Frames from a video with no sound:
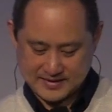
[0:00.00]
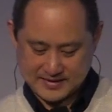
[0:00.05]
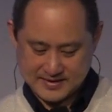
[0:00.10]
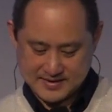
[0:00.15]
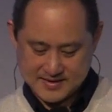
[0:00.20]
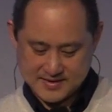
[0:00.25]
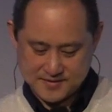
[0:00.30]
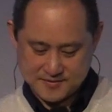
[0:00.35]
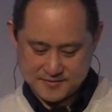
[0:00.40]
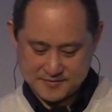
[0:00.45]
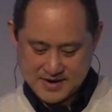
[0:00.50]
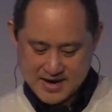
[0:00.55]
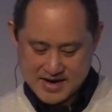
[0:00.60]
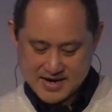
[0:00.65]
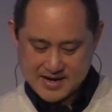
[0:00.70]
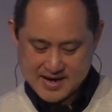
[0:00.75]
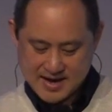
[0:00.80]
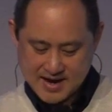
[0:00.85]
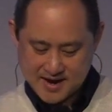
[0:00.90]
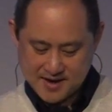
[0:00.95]
Right
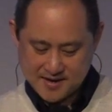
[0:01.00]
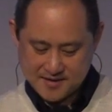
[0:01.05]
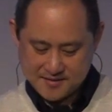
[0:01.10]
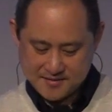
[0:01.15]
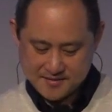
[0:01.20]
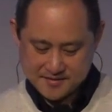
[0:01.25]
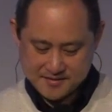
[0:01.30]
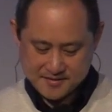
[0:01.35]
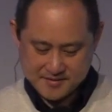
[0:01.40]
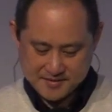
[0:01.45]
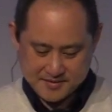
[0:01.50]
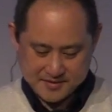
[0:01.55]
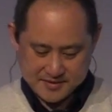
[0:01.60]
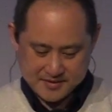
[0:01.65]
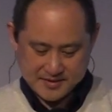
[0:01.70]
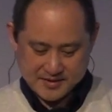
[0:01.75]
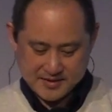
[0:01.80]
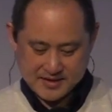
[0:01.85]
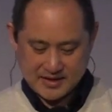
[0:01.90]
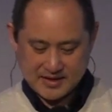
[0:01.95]
now,
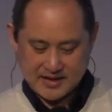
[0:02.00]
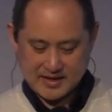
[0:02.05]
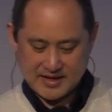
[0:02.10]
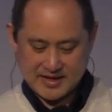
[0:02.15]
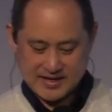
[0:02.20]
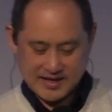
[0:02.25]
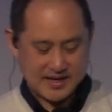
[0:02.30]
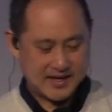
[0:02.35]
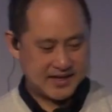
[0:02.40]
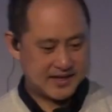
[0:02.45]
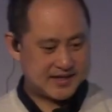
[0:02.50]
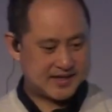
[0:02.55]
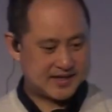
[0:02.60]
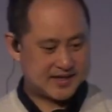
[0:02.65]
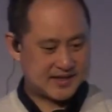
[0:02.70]
it is,